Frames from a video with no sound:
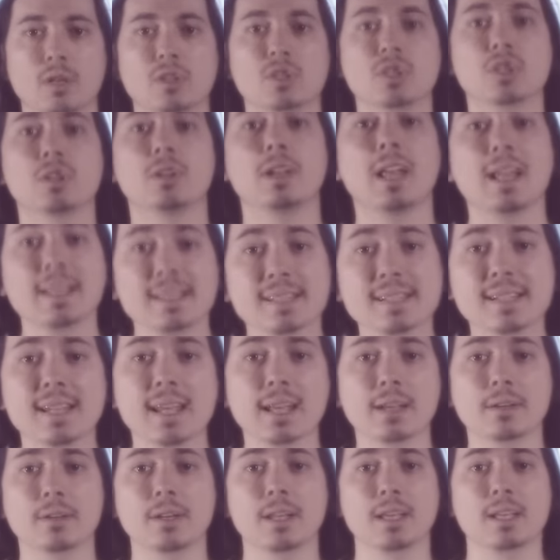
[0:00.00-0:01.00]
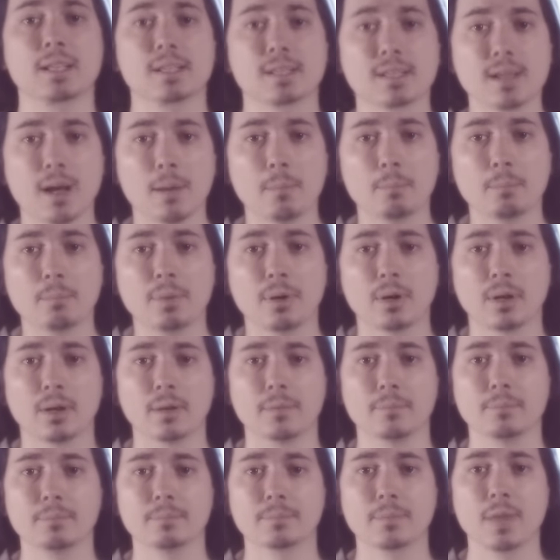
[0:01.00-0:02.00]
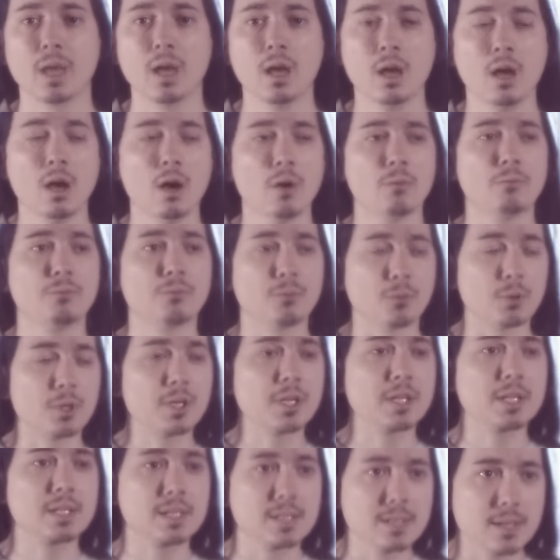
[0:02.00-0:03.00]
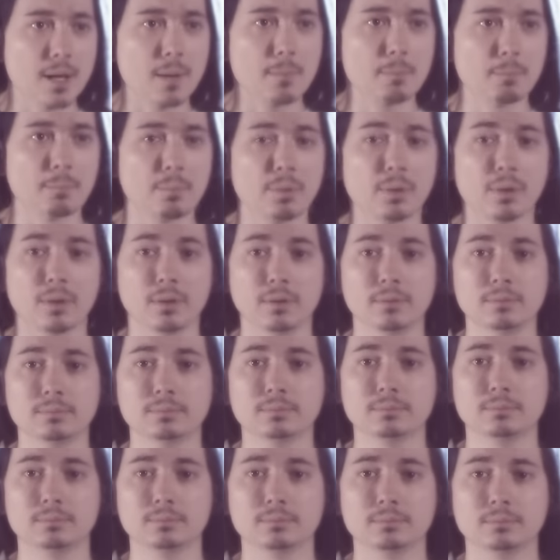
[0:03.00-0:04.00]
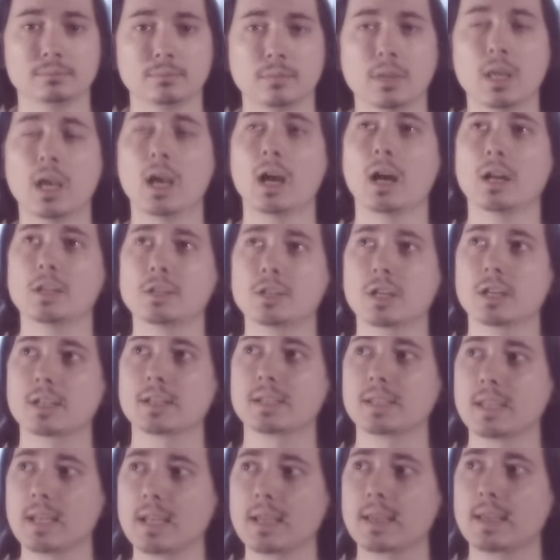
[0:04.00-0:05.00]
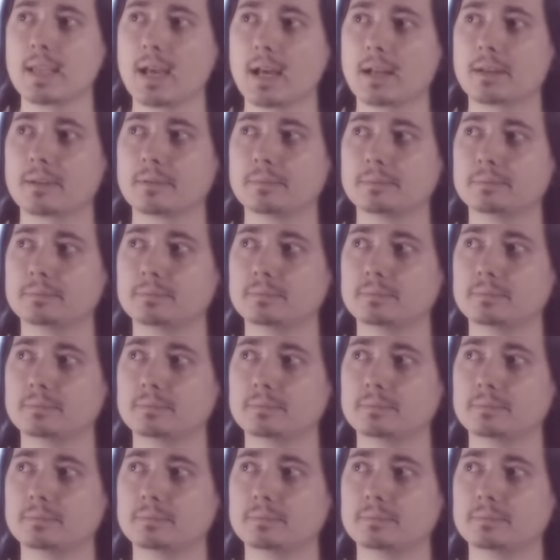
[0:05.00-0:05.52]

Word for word: So let's take an example. For example, yeah, I just did that.